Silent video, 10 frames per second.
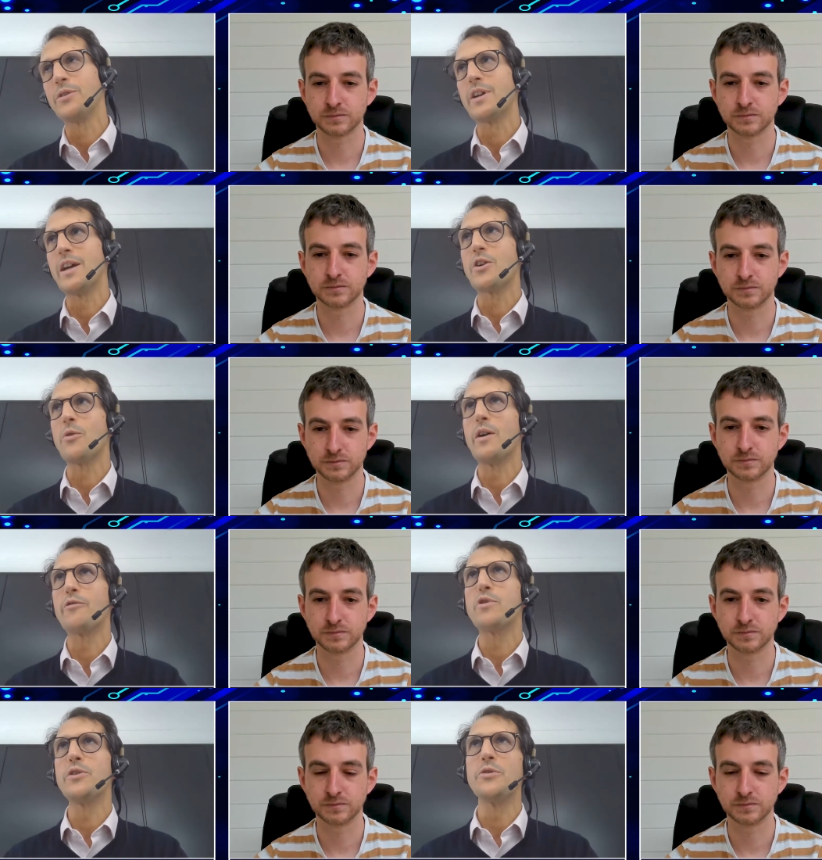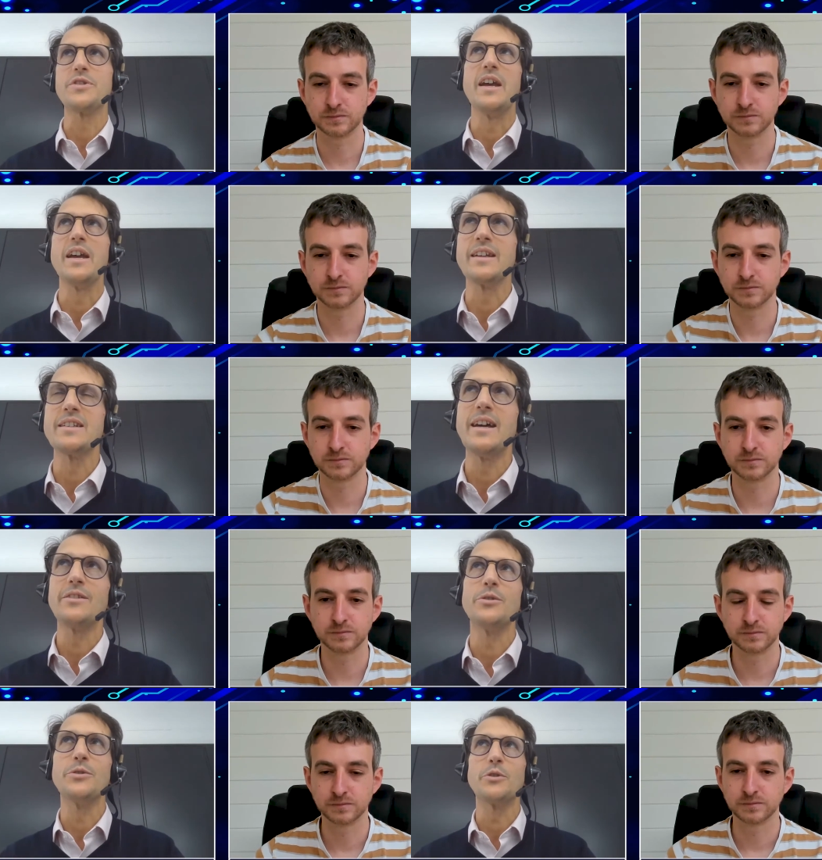Speaker 1: if the takeaway from what you're saying
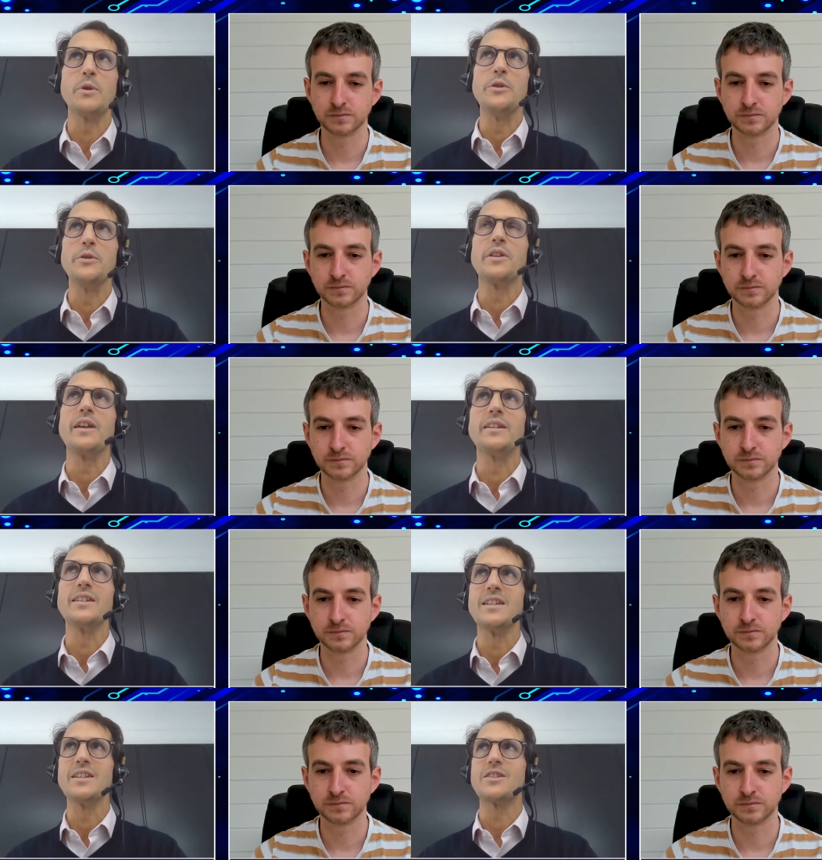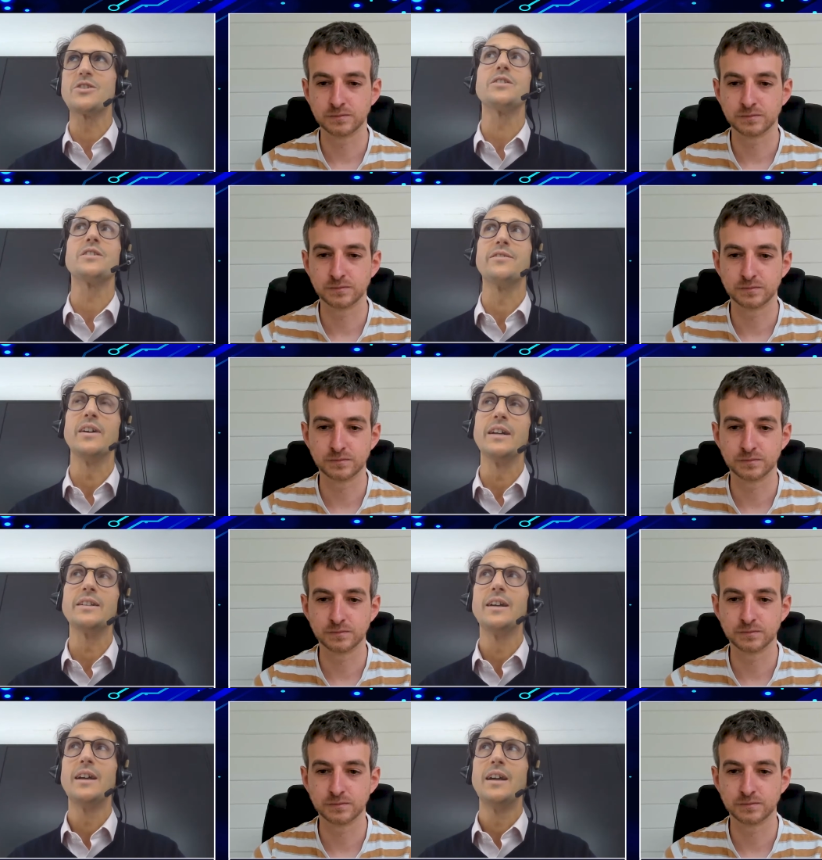is that to a degree you'd think this is
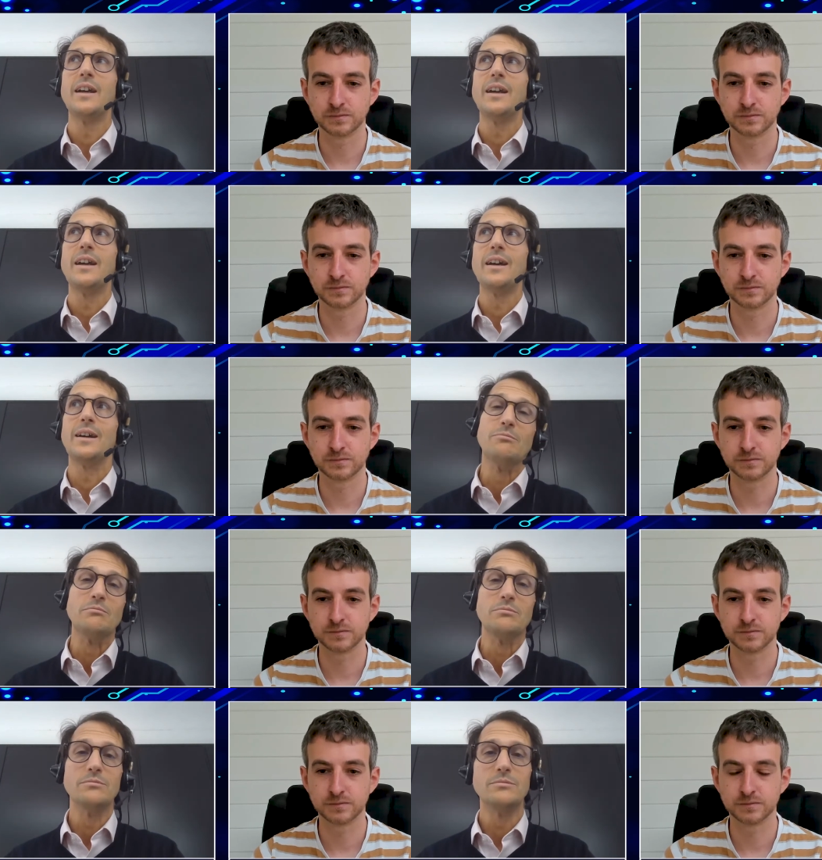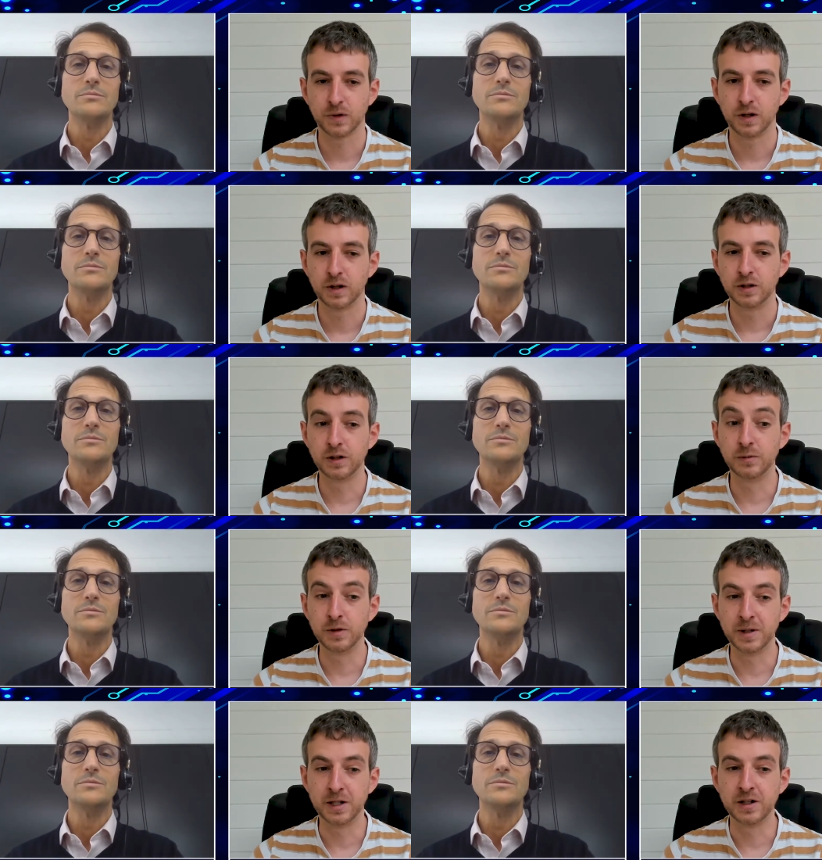justified. Um, you,
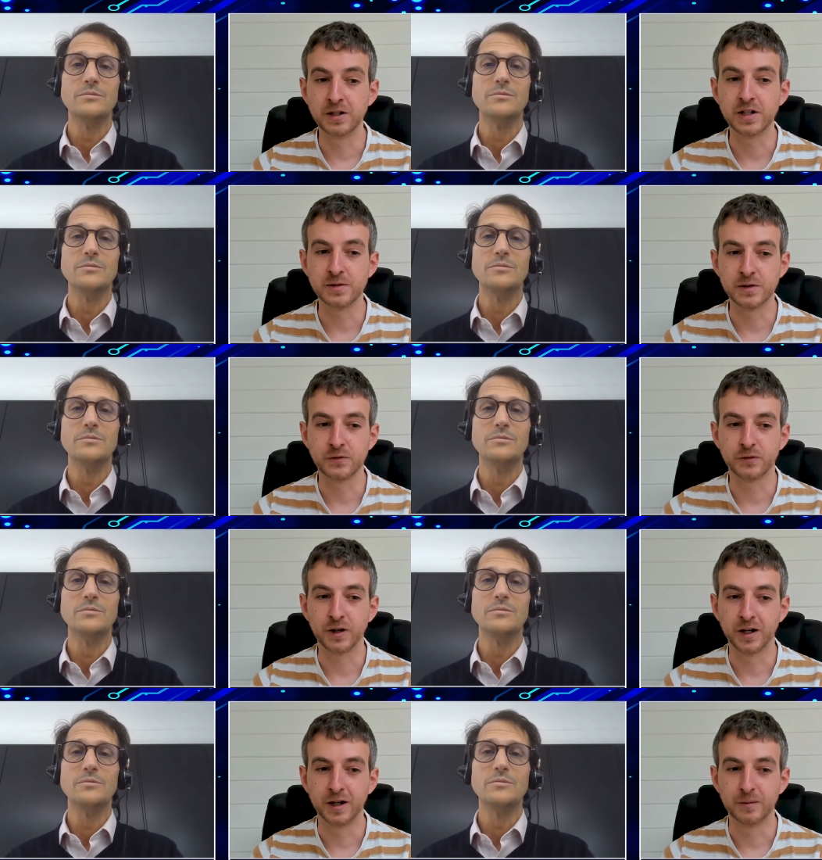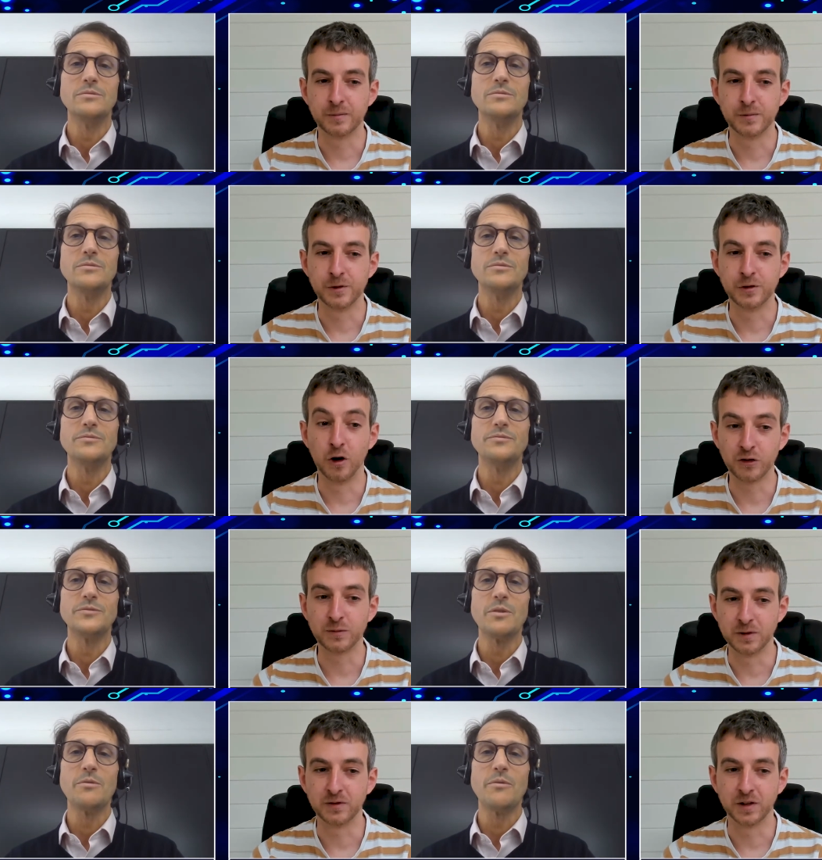you
Speaker 2: mean in terms of um,
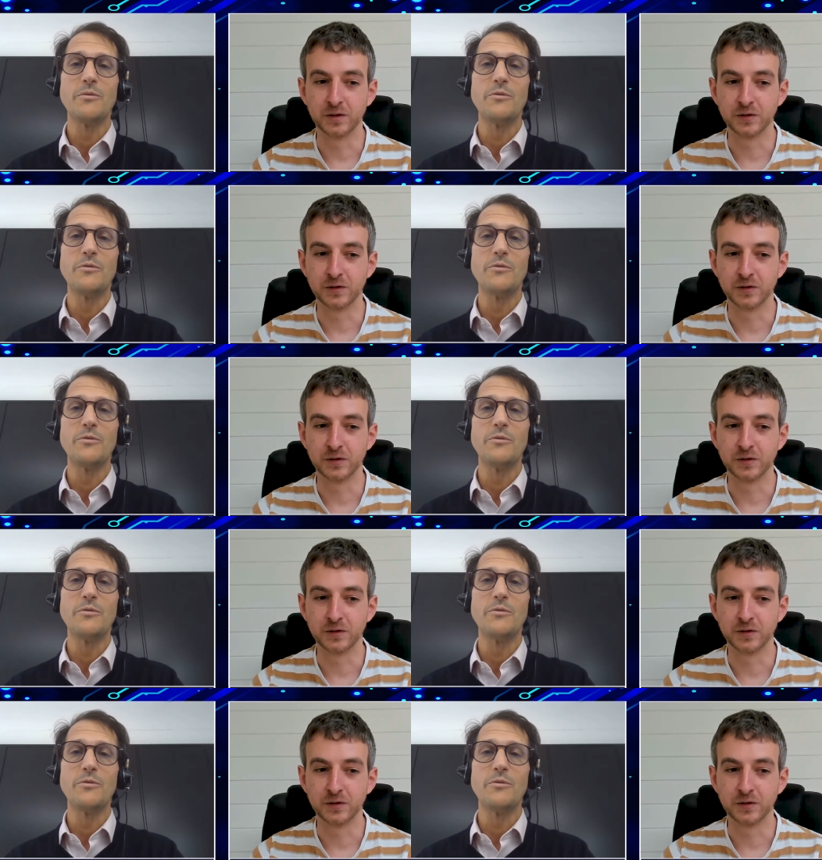not moving